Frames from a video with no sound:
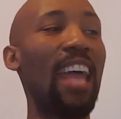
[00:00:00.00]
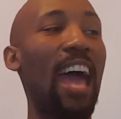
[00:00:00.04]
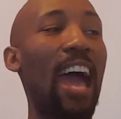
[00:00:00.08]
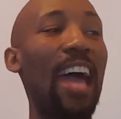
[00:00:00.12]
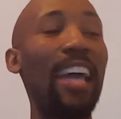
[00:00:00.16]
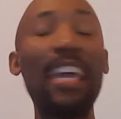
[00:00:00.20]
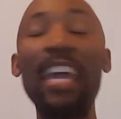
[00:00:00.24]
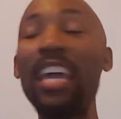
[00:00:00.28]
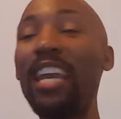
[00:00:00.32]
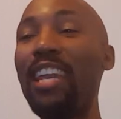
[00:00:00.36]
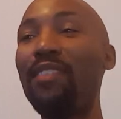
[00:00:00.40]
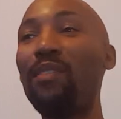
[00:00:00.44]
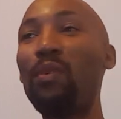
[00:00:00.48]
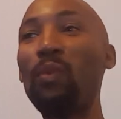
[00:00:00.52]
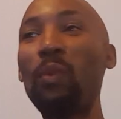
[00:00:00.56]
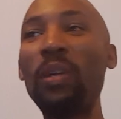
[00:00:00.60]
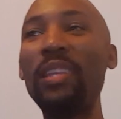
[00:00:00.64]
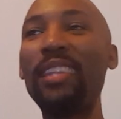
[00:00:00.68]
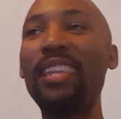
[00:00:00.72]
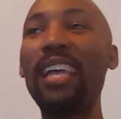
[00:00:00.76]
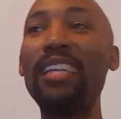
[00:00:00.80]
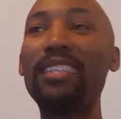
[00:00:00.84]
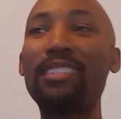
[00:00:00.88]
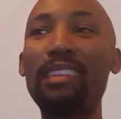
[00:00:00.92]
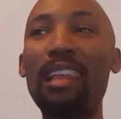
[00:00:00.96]
I can't even,
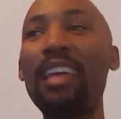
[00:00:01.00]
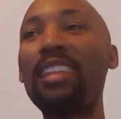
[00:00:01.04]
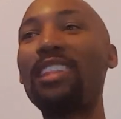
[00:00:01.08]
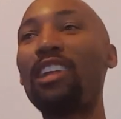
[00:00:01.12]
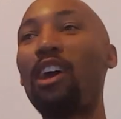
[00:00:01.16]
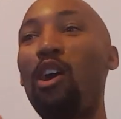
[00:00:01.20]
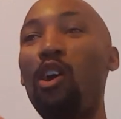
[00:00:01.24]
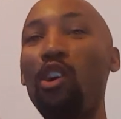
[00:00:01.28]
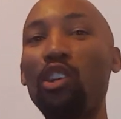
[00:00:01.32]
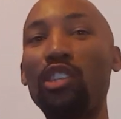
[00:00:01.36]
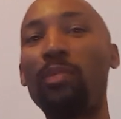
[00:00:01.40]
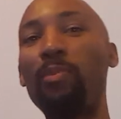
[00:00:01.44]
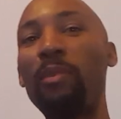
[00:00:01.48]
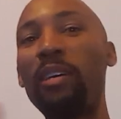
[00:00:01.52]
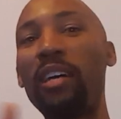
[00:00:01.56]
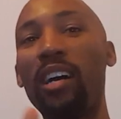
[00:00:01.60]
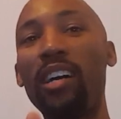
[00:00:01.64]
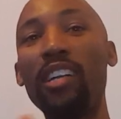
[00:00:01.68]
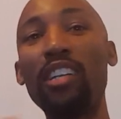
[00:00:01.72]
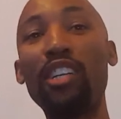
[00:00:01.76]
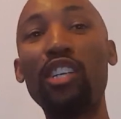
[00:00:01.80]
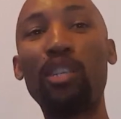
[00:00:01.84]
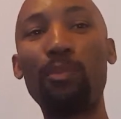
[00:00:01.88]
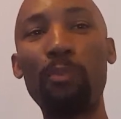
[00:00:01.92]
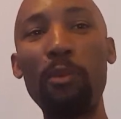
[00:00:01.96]
that's like the ultimate
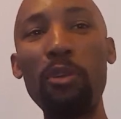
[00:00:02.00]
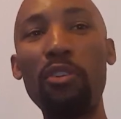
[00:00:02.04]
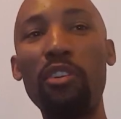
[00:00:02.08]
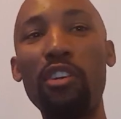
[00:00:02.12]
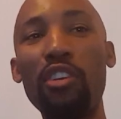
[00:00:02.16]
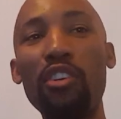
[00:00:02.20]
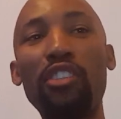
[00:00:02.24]
undisputed.